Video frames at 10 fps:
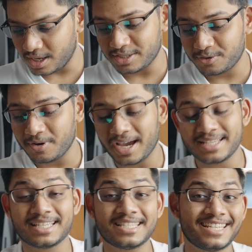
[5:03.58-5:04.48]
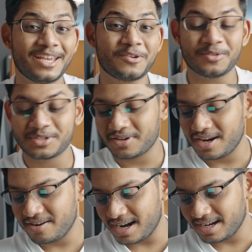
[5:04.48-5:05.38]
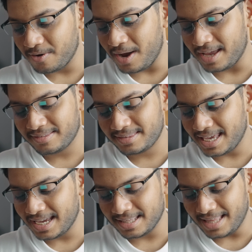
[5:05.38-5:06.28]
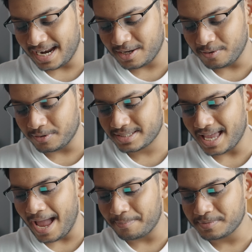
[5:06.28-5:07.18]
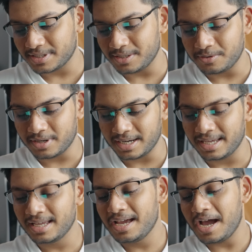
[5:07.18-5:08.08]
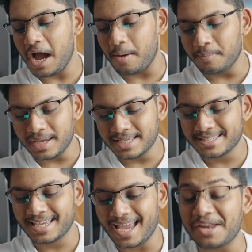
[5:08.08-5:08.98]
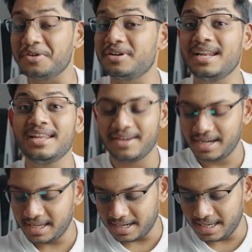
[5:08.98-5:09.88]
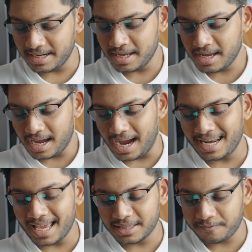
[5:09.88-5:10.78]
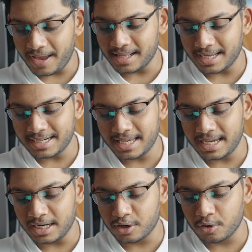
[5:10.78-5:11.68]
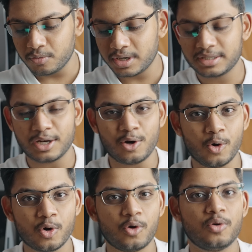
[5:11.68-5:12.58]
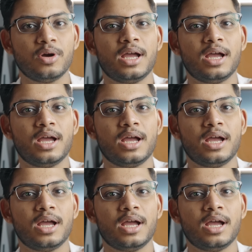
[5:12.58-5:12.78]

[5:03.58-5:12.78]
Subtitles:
Okay, so you guys can see it on the screen right now. I think that looks absolutely amazing and really clean. I like the fact that he included the logo